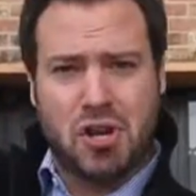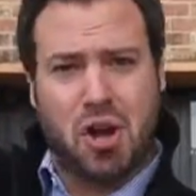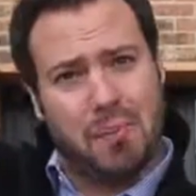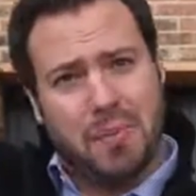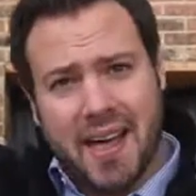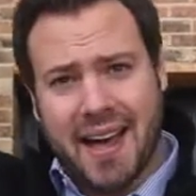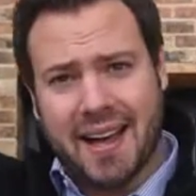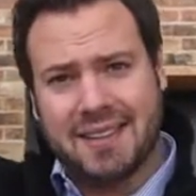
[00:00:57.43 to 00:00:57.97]

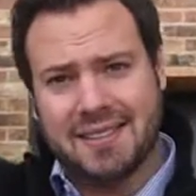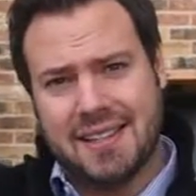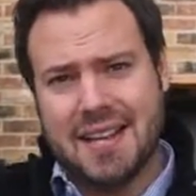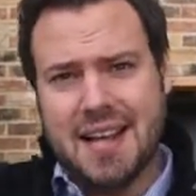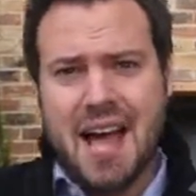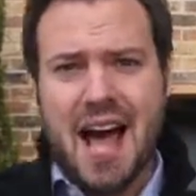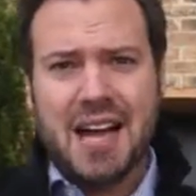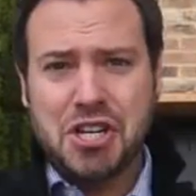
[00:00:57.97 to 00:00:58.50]
top there.
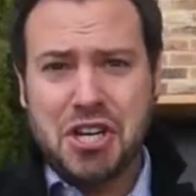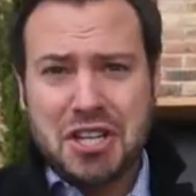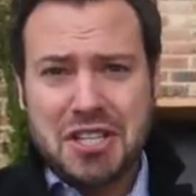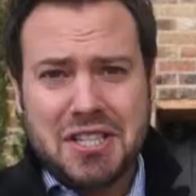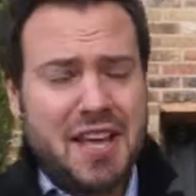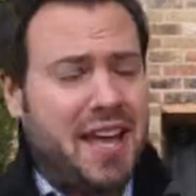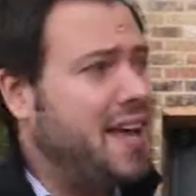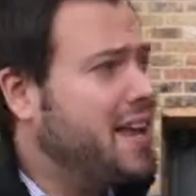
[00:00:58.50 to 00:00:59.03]
As you can
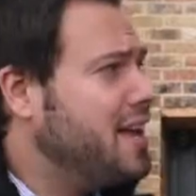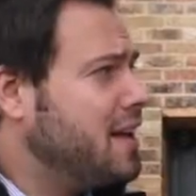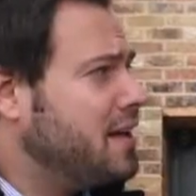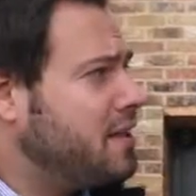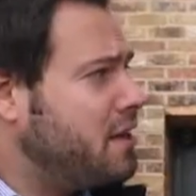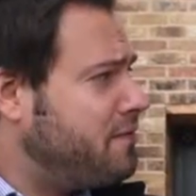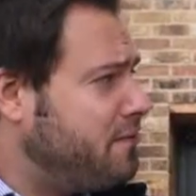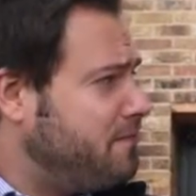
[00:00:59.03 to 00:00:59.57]
see,
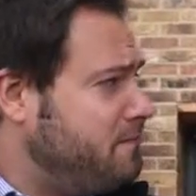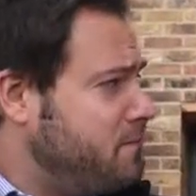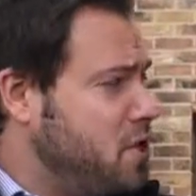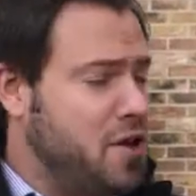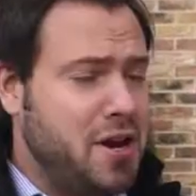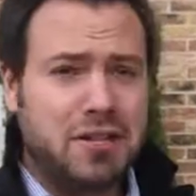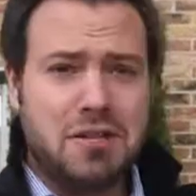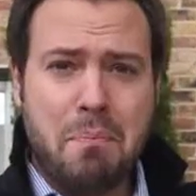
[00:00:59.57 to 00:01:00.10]
the
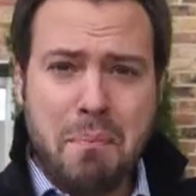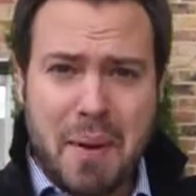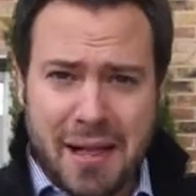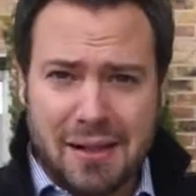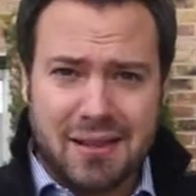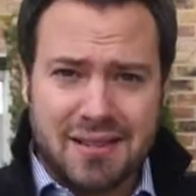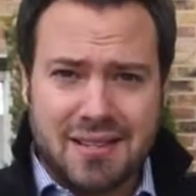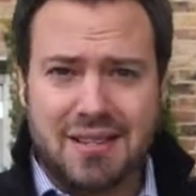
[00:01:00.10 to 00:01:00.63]
units are
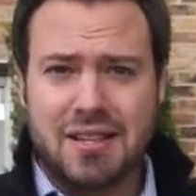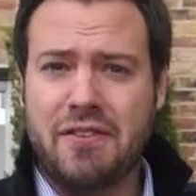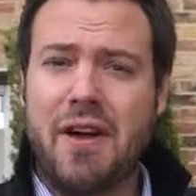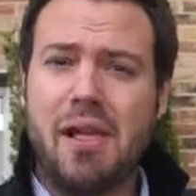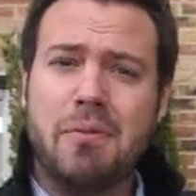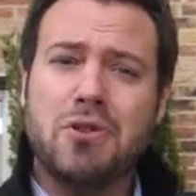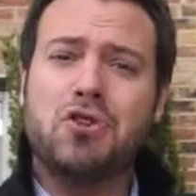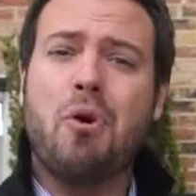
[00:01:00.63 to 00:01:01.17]
built, the
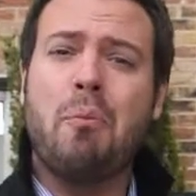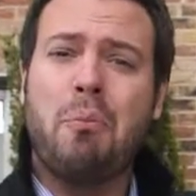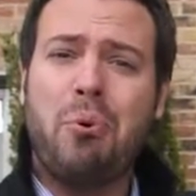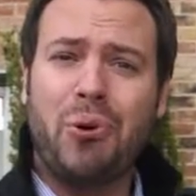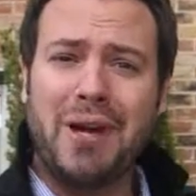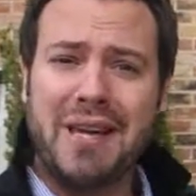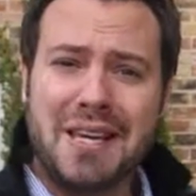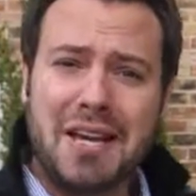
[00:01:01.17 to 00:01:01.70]
development's
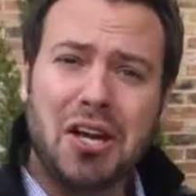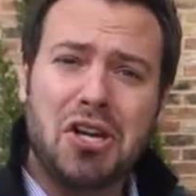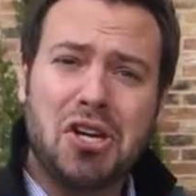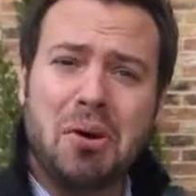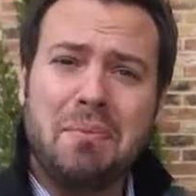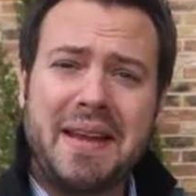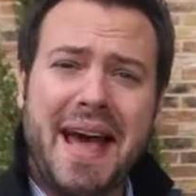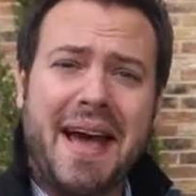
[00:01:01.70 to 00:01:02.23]
complete, you can
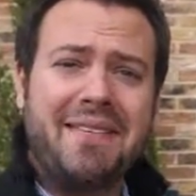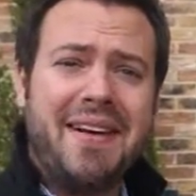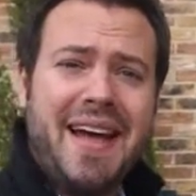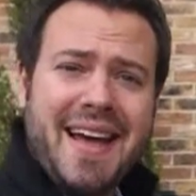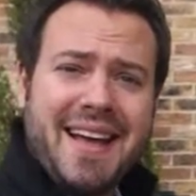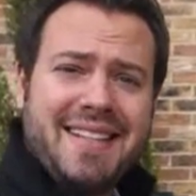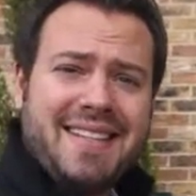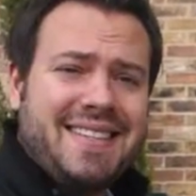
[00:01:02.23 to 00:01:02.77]
come down
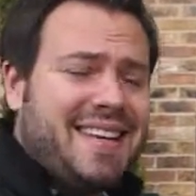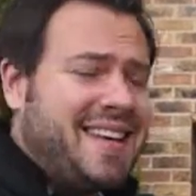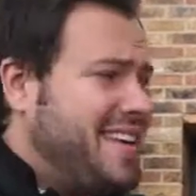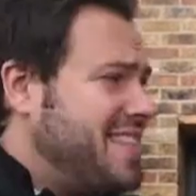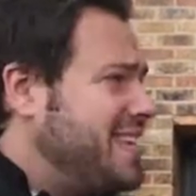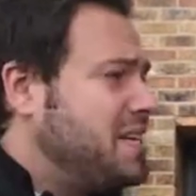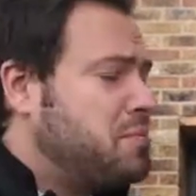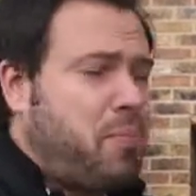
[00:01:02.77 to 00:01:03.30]
and
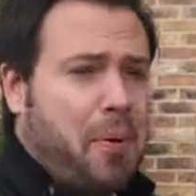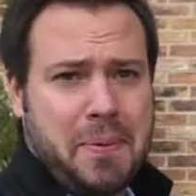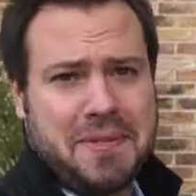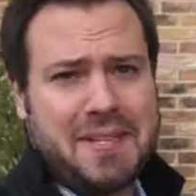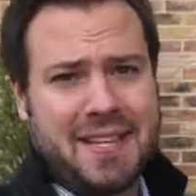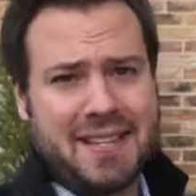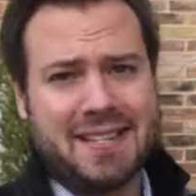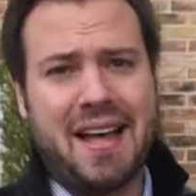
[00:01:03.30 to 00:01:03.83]
see these
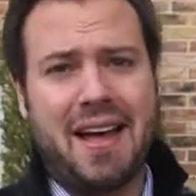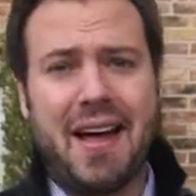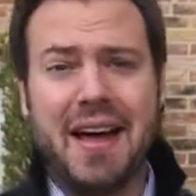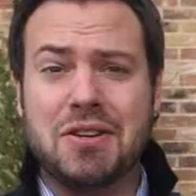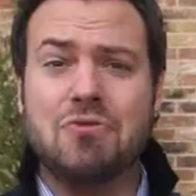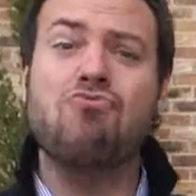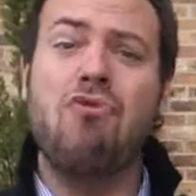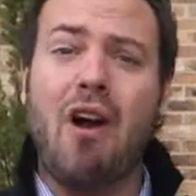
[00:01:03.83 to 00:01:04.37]
properties. Now
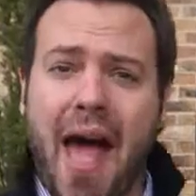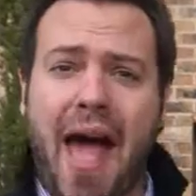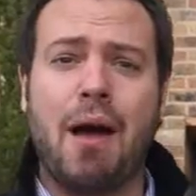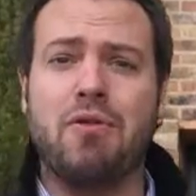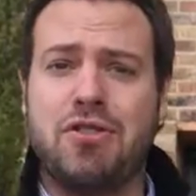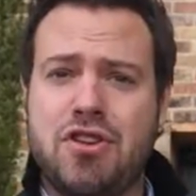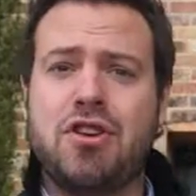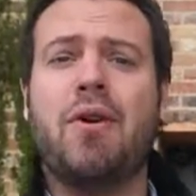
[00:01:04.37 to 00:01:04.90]
is
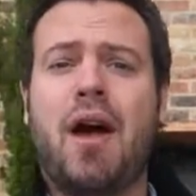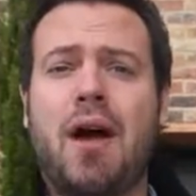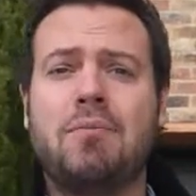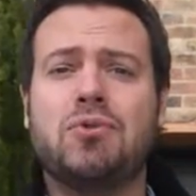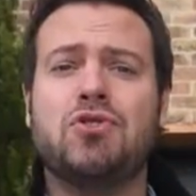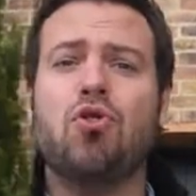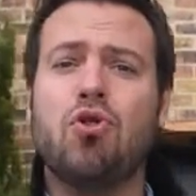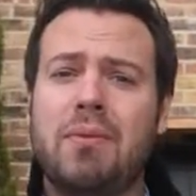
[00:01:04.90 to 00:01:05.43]
rare with new
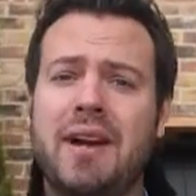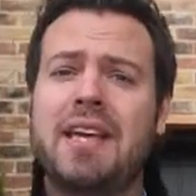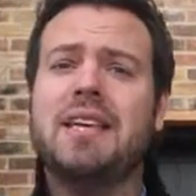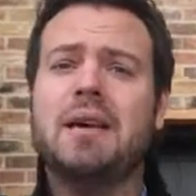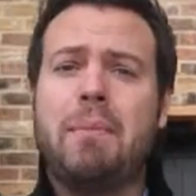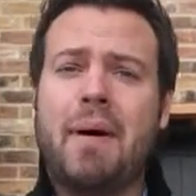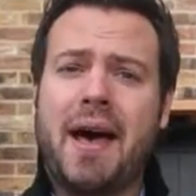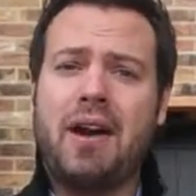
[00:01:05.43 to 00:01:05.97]
homes, normally
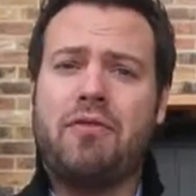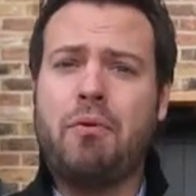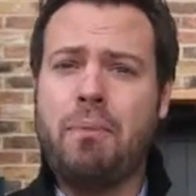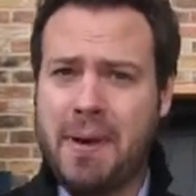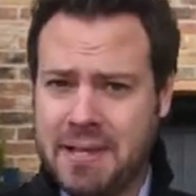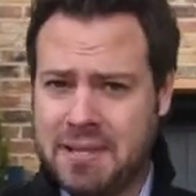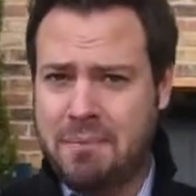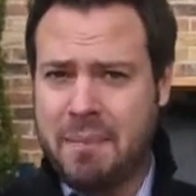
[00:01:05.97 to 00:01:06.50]
you're buying off a
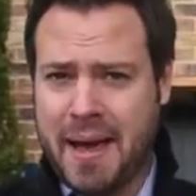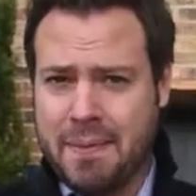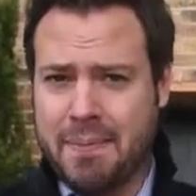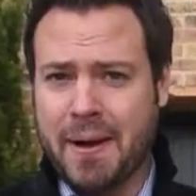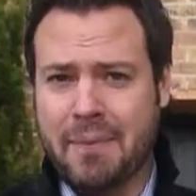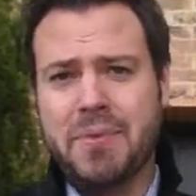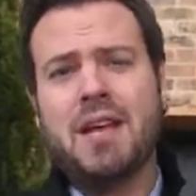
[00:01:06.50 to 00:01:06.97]
piece of paper.